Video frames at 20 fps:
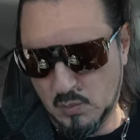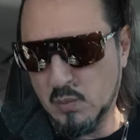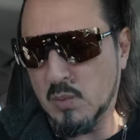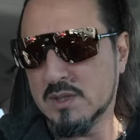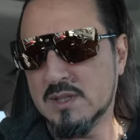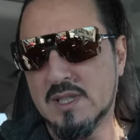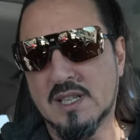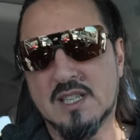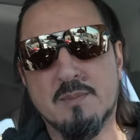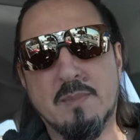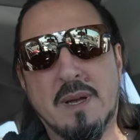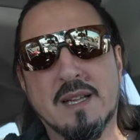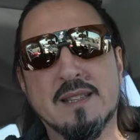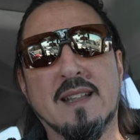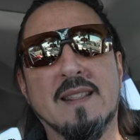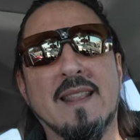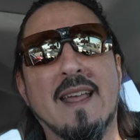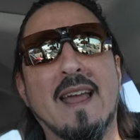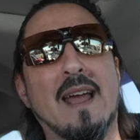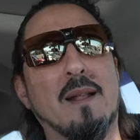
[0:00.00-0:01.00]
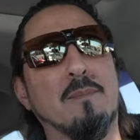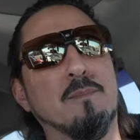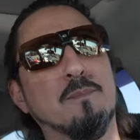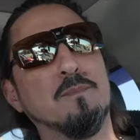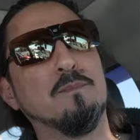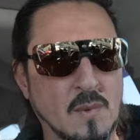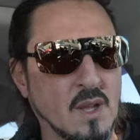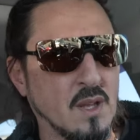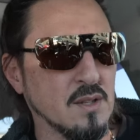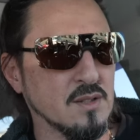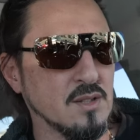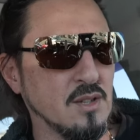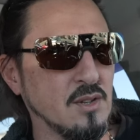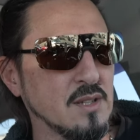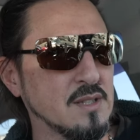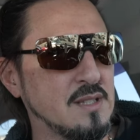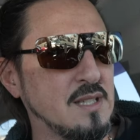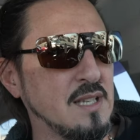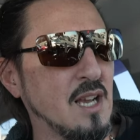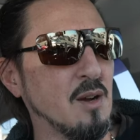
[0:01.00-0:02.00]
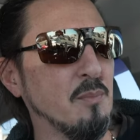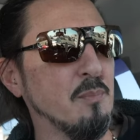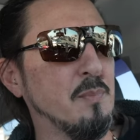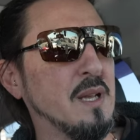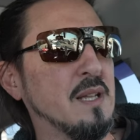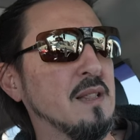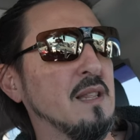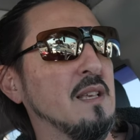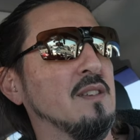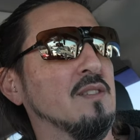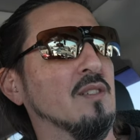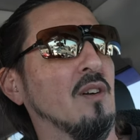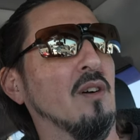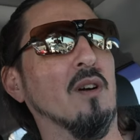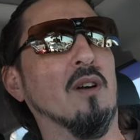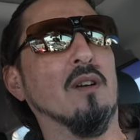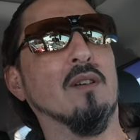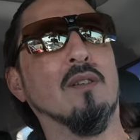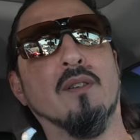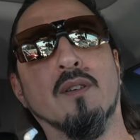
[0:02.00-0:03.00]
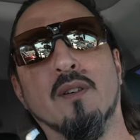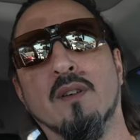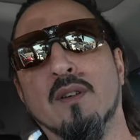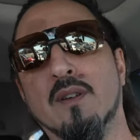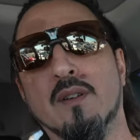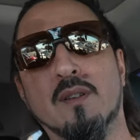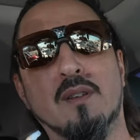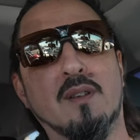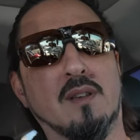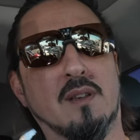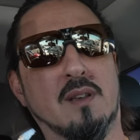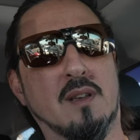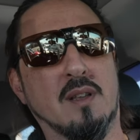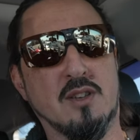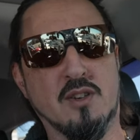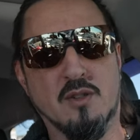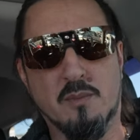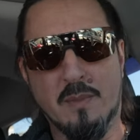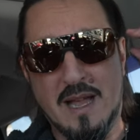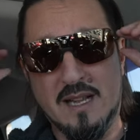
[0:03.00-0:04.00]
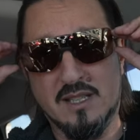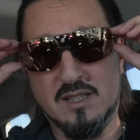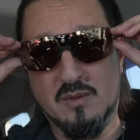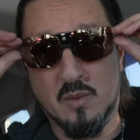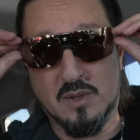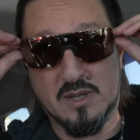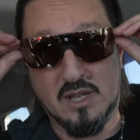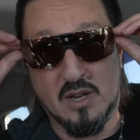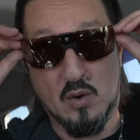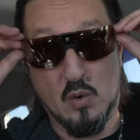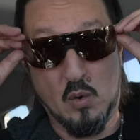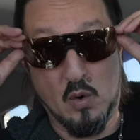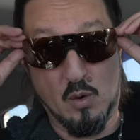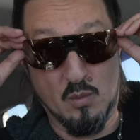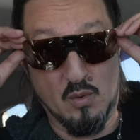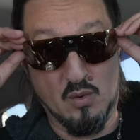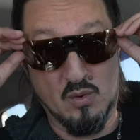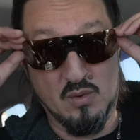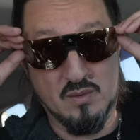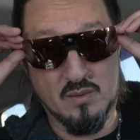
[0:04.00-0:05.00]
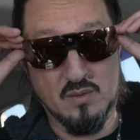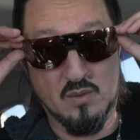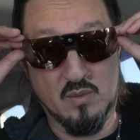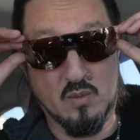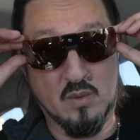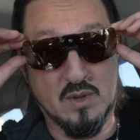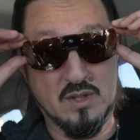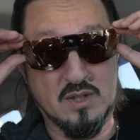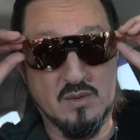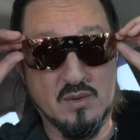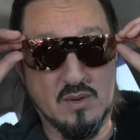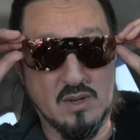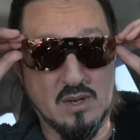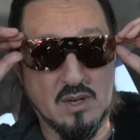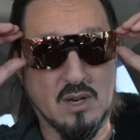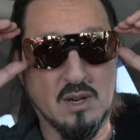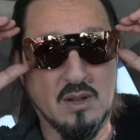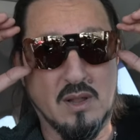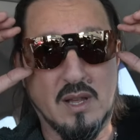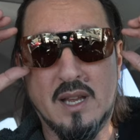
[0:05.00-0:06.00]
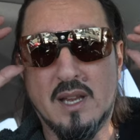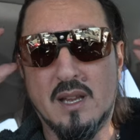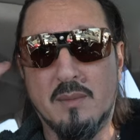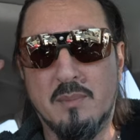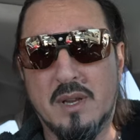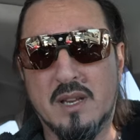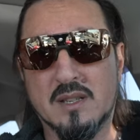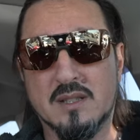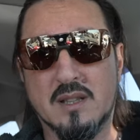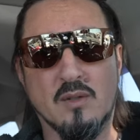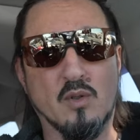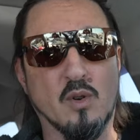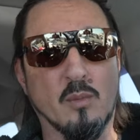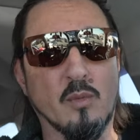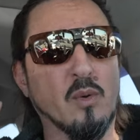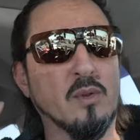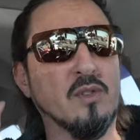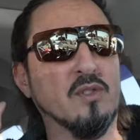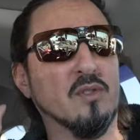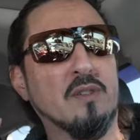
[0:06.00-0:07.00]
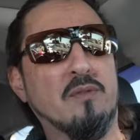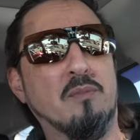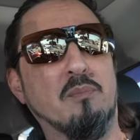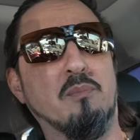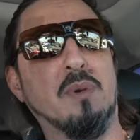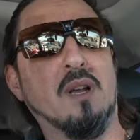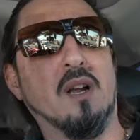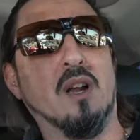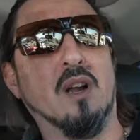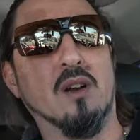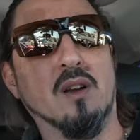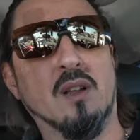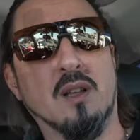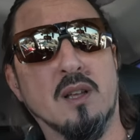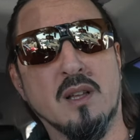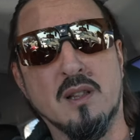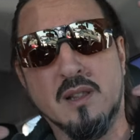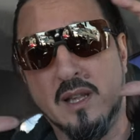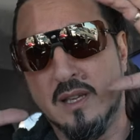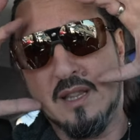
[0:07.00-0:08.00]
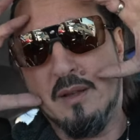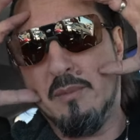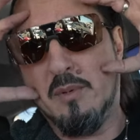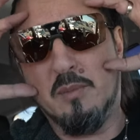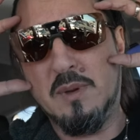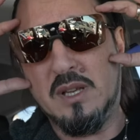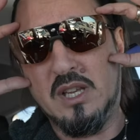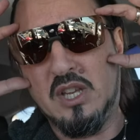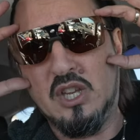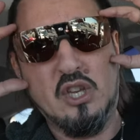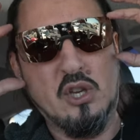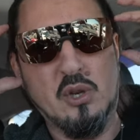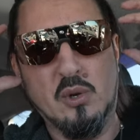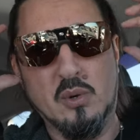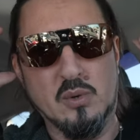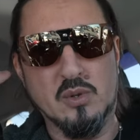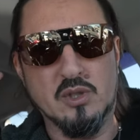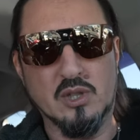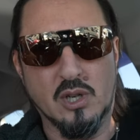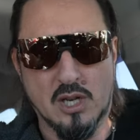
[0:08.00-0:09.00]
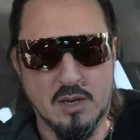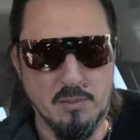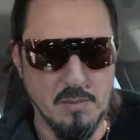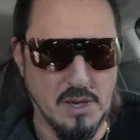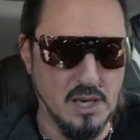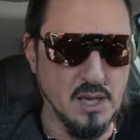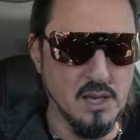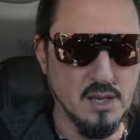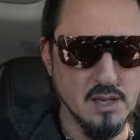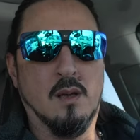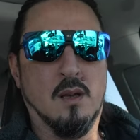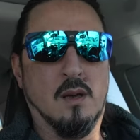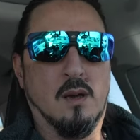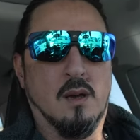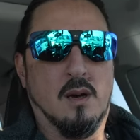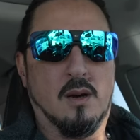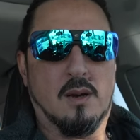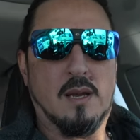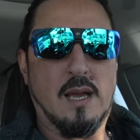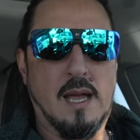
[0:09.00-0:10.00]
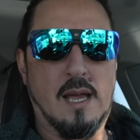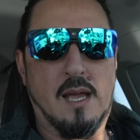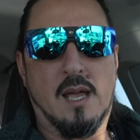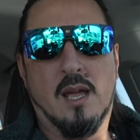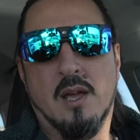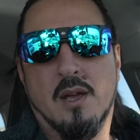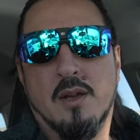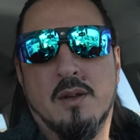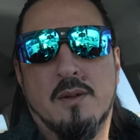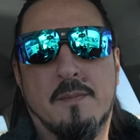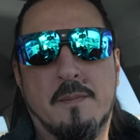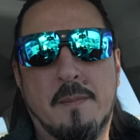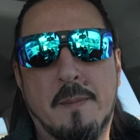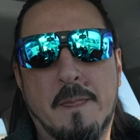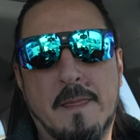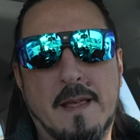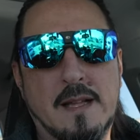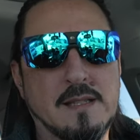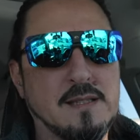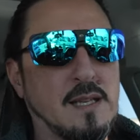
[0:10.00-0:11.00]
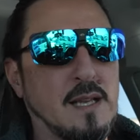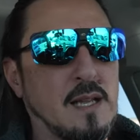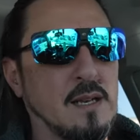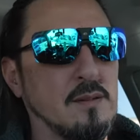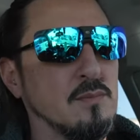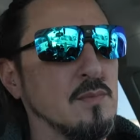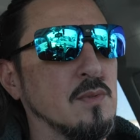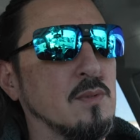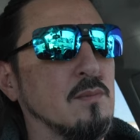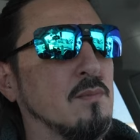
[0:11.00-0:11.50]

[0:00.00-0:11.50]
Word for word: Wasn't expecting that. So you can see how big these are could you imagine what the normal ones are like? Because the normal ones are even bigger. Like they would be huge on me. Okay, that's it.